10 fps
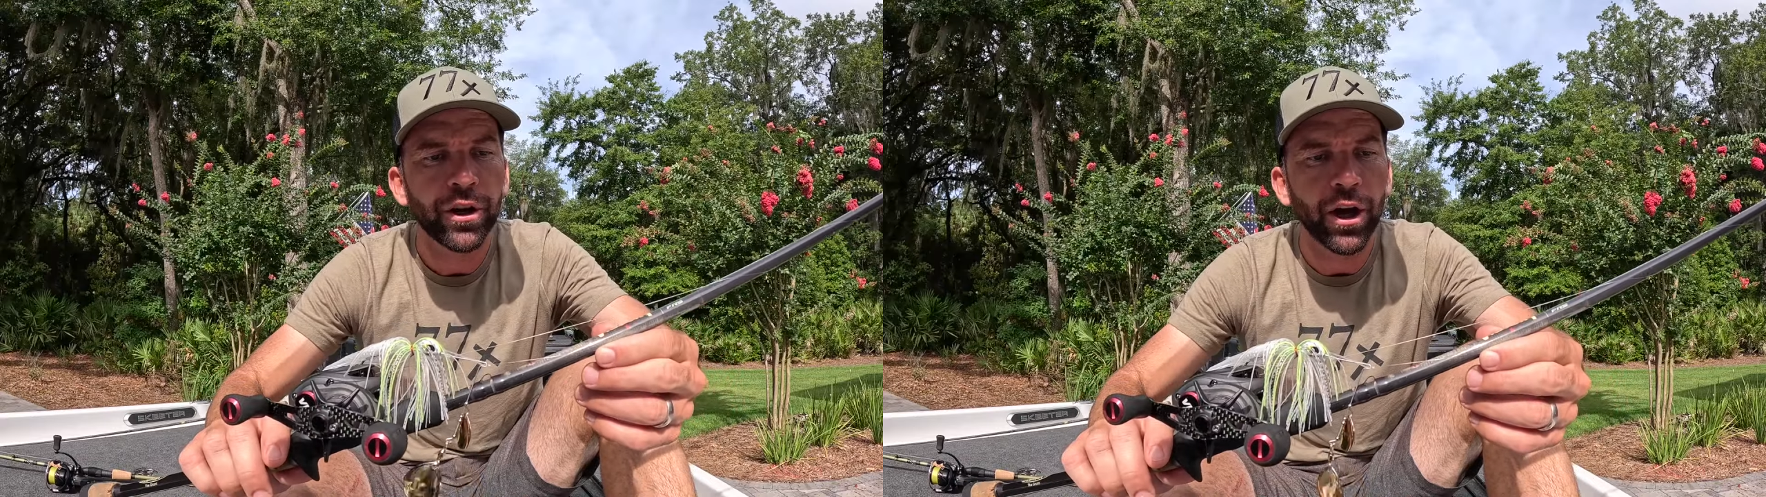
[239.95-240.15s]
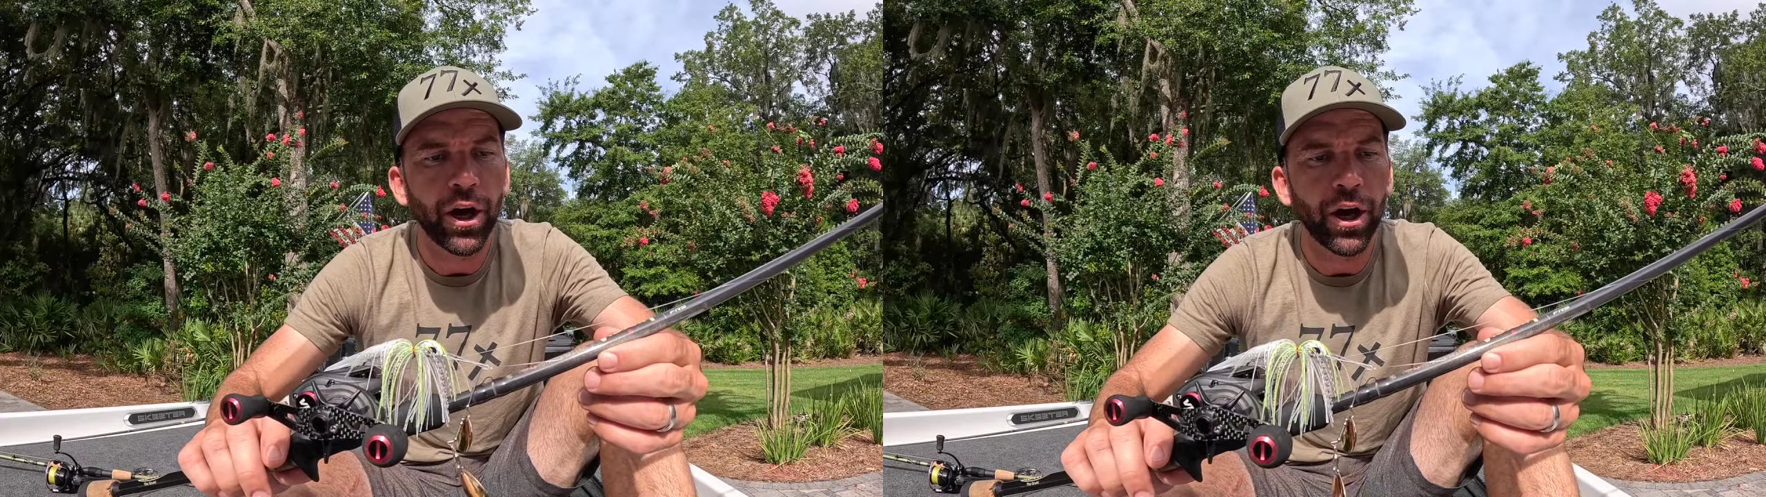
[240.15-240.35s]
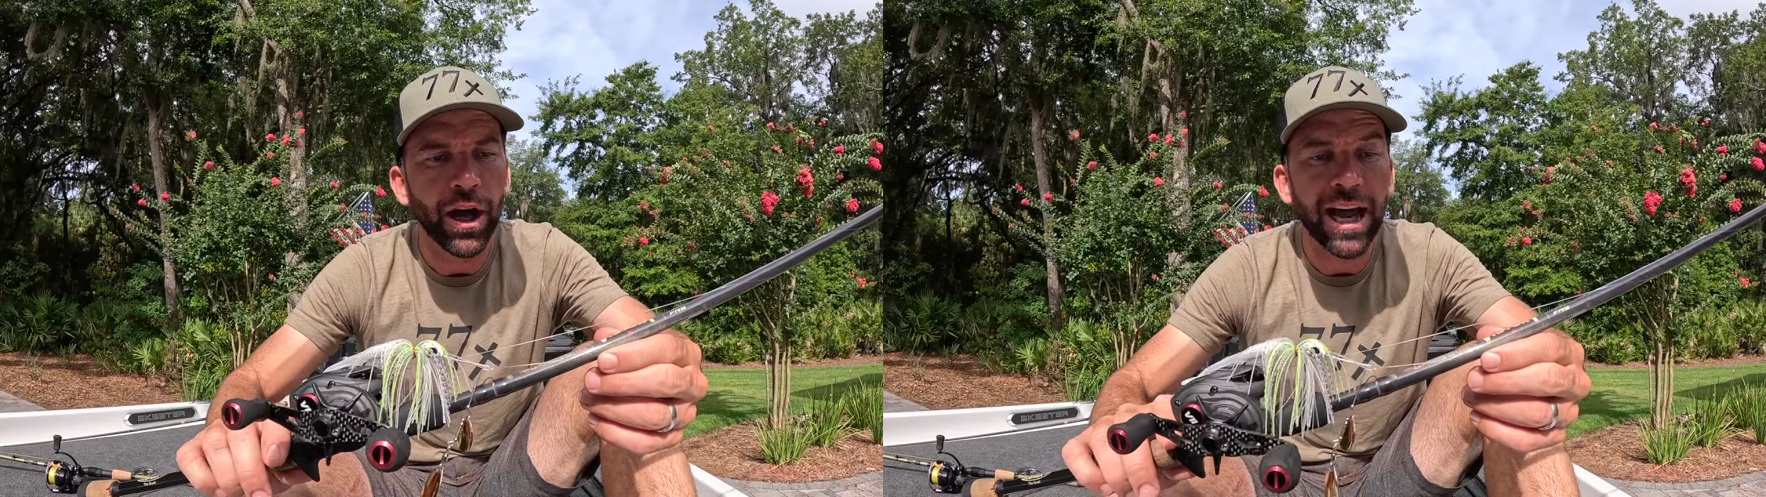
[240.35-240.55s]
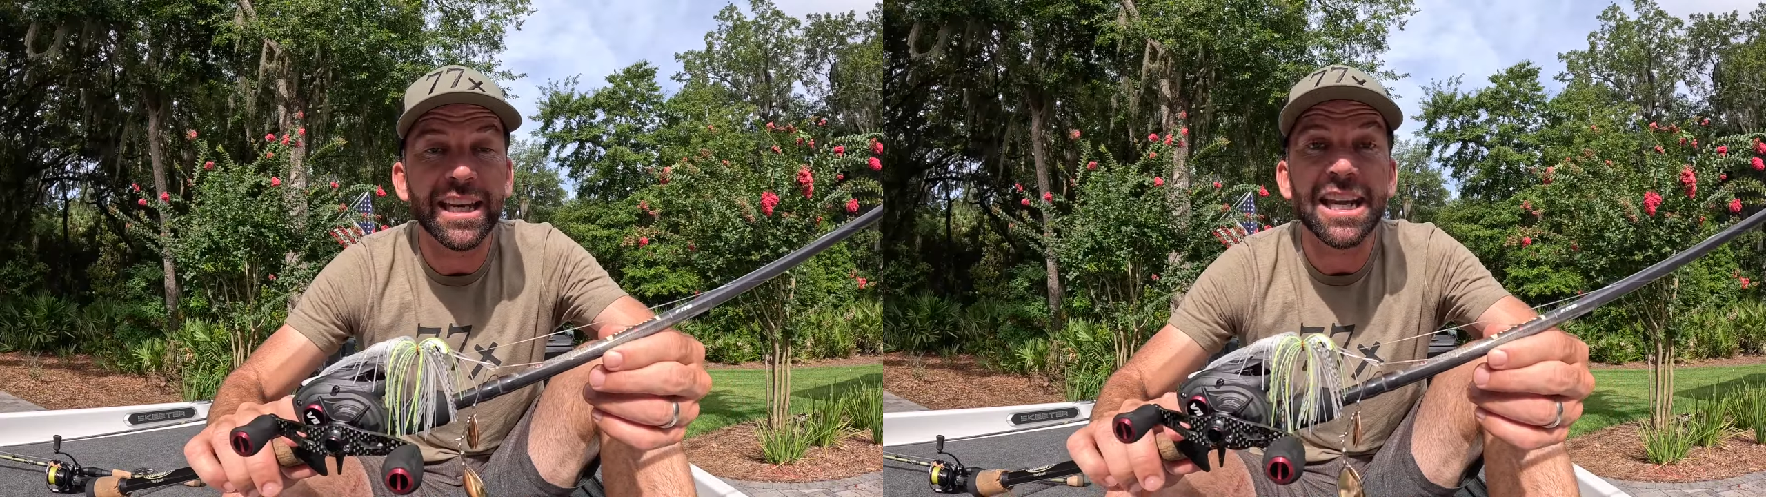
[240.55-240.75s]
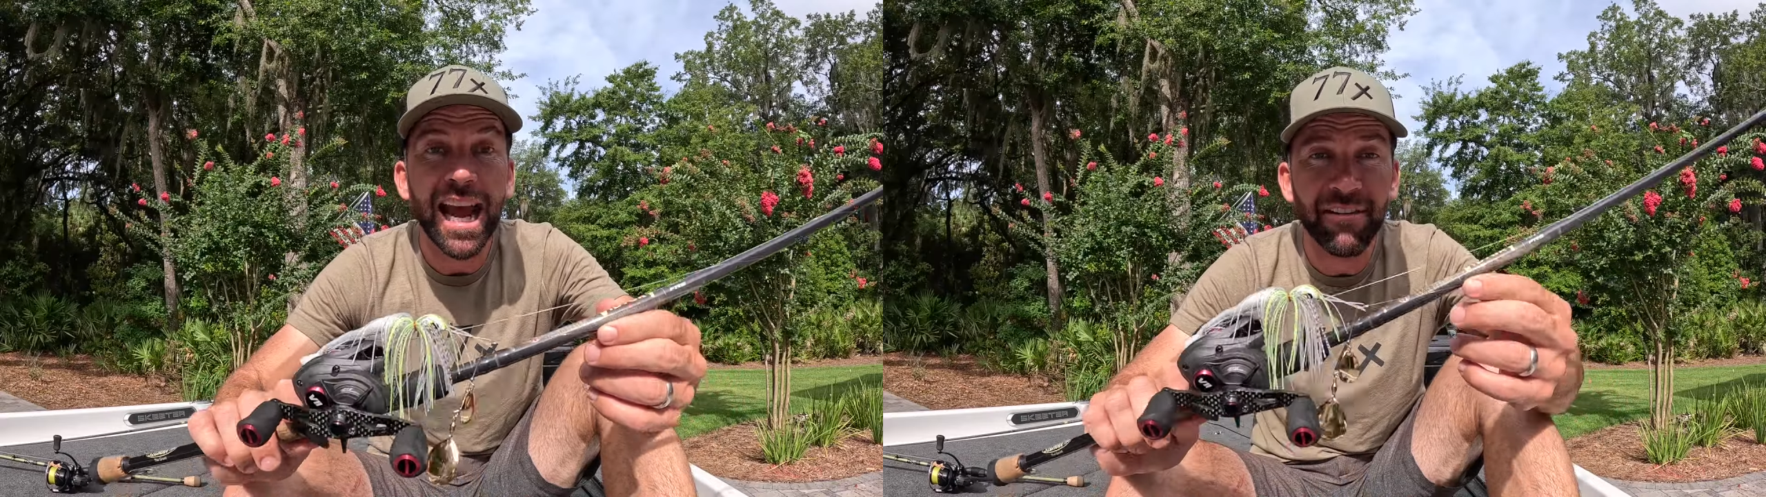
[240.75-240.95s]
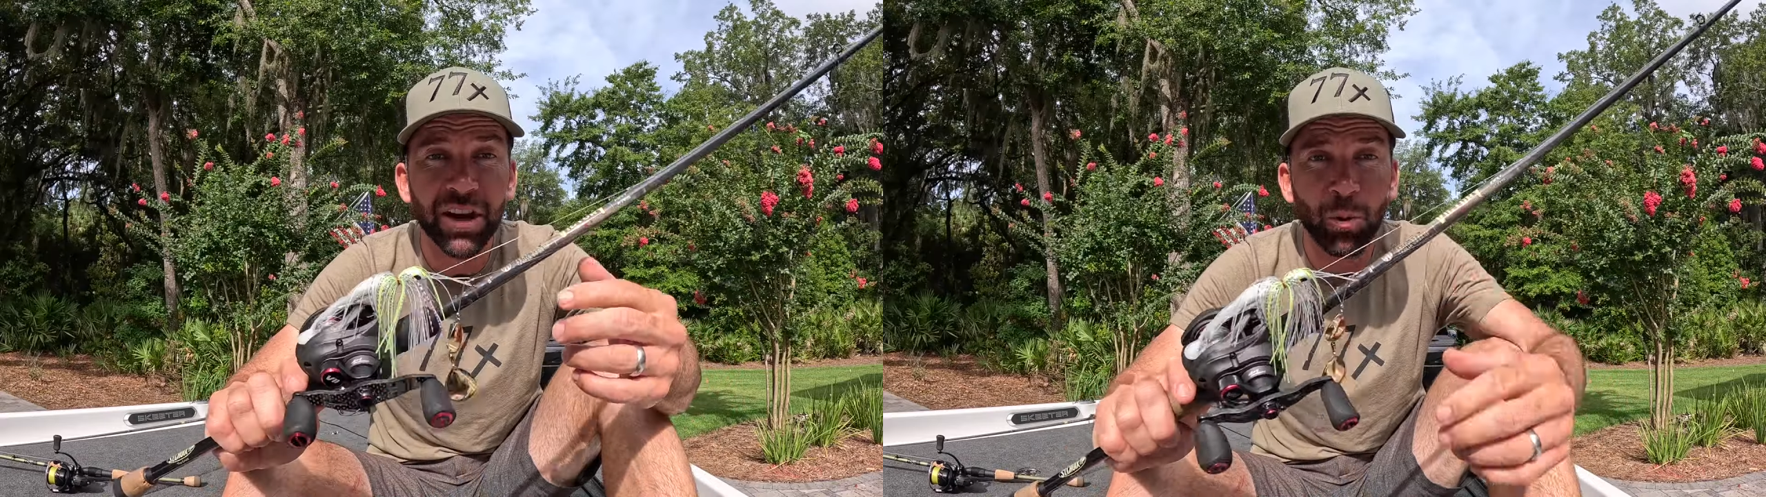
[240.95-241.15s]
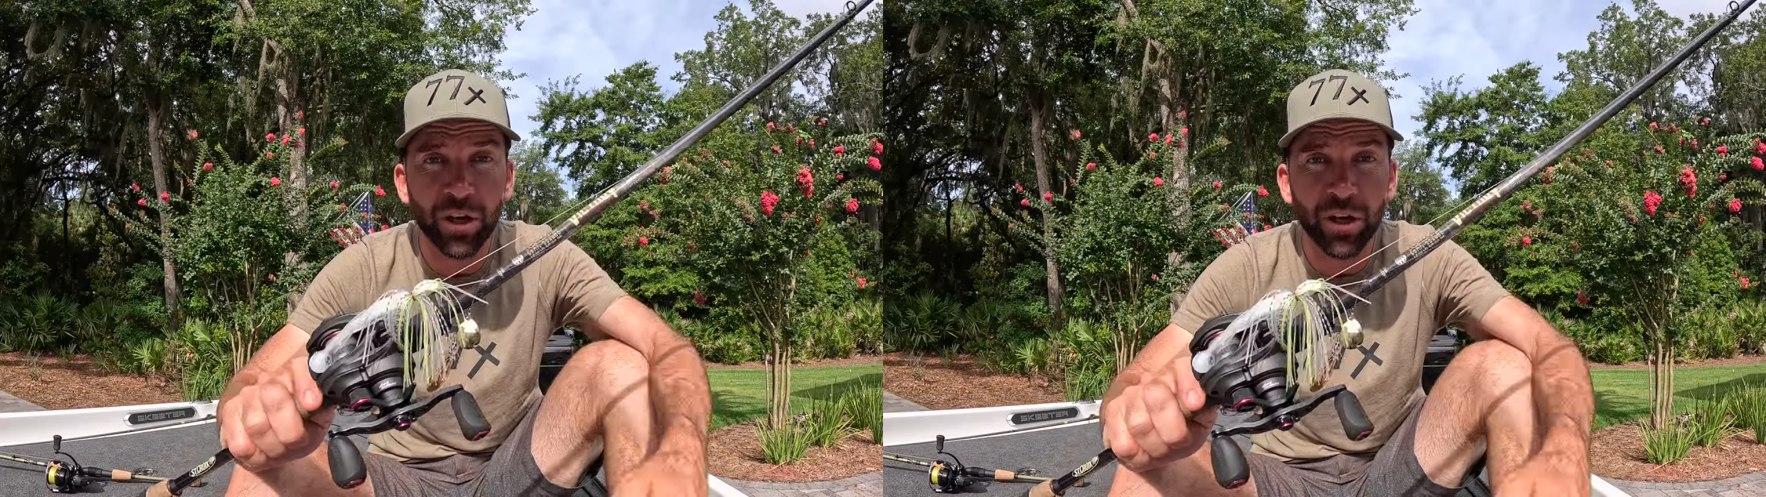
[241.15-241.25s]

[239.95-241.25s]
I did have it on a